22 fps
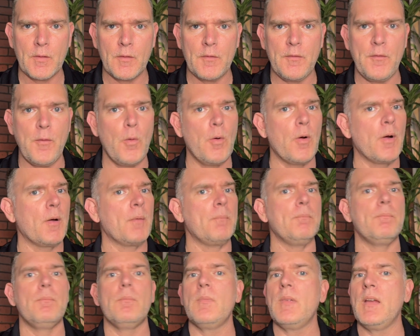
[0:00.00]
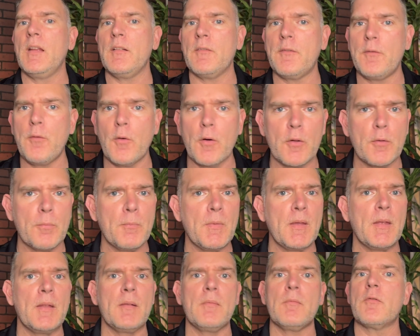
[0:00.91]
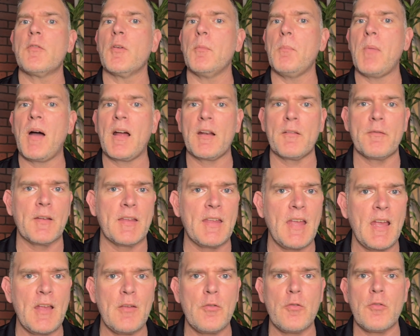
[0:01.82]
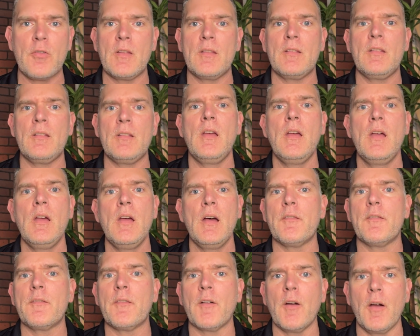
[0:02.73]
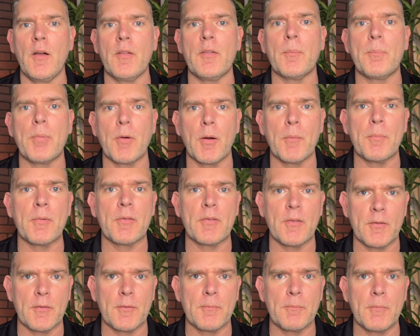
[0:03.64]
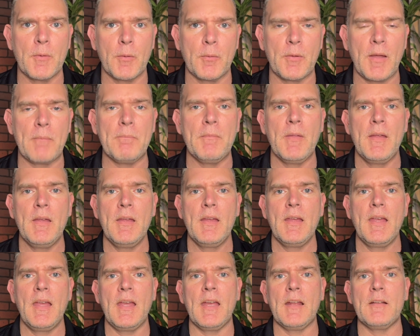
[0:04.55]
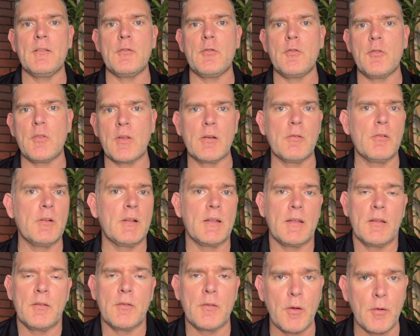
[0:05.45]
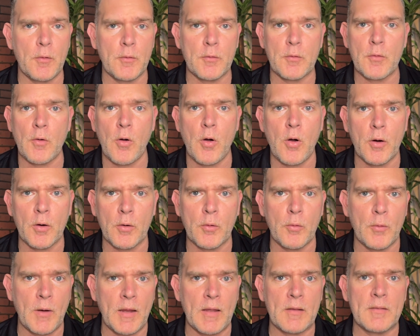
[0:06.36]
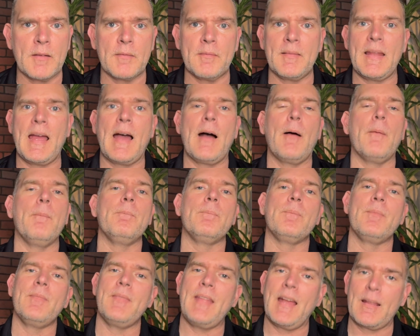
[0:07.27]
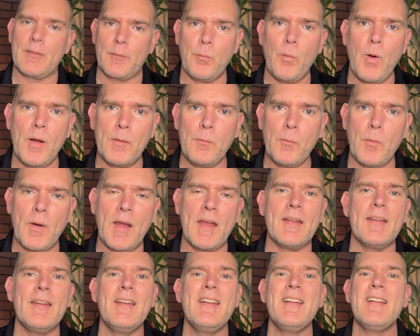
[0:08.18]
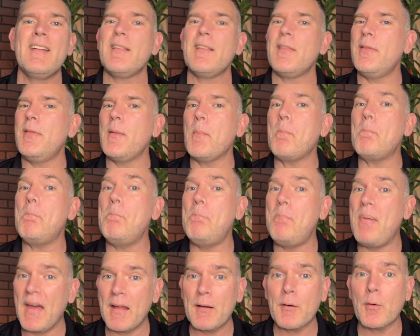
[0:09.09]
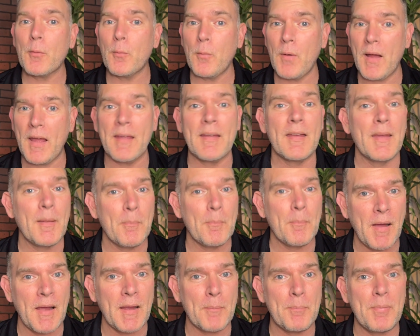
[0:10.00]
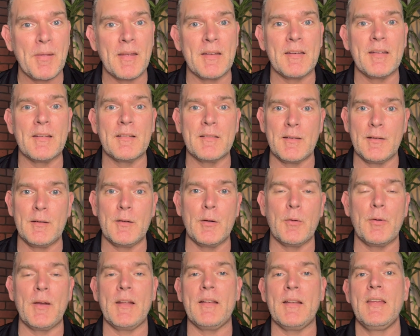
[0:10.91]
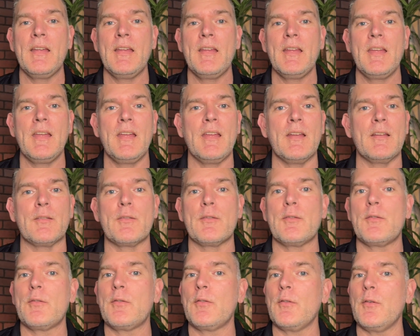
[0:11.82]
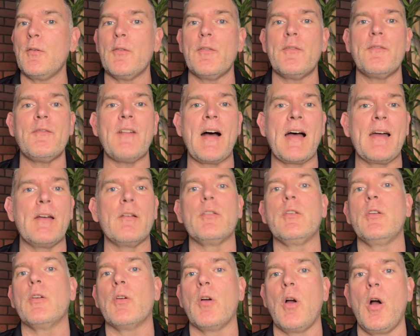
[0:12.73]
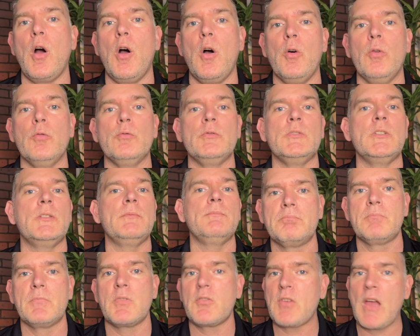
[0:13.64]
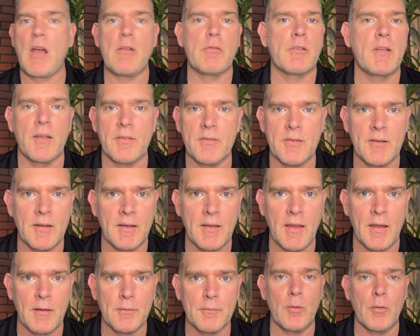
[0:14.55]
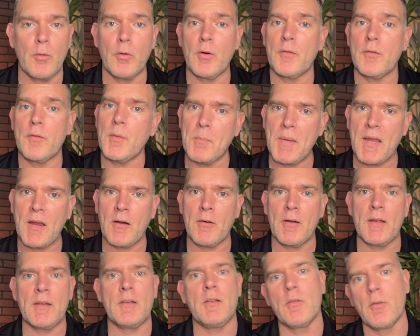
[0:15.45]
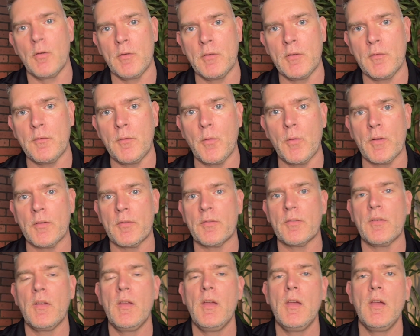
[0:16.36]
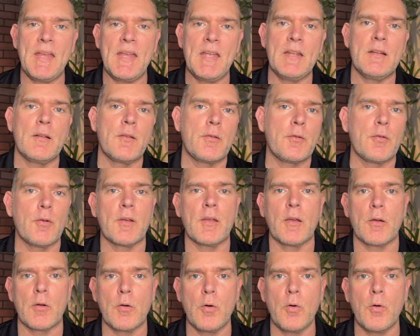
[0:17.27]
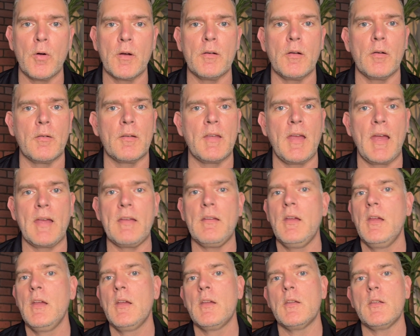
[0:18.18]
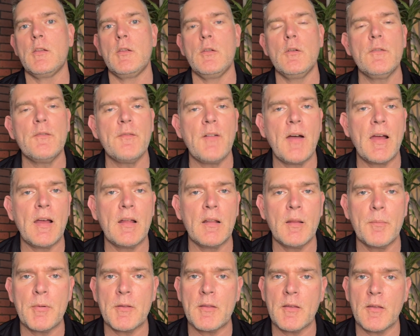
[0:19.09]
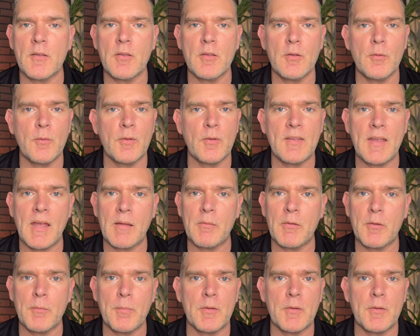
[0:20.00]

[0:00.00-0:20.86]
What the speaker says: for enforcement, for modification, for other purposes. Okay. And generally those are granted. Now, that's one way. The better way, in my opinion, to do it is to file your own child custody case. Or if you're married, your own divorce in the circuit court, okay? You file a petition to establish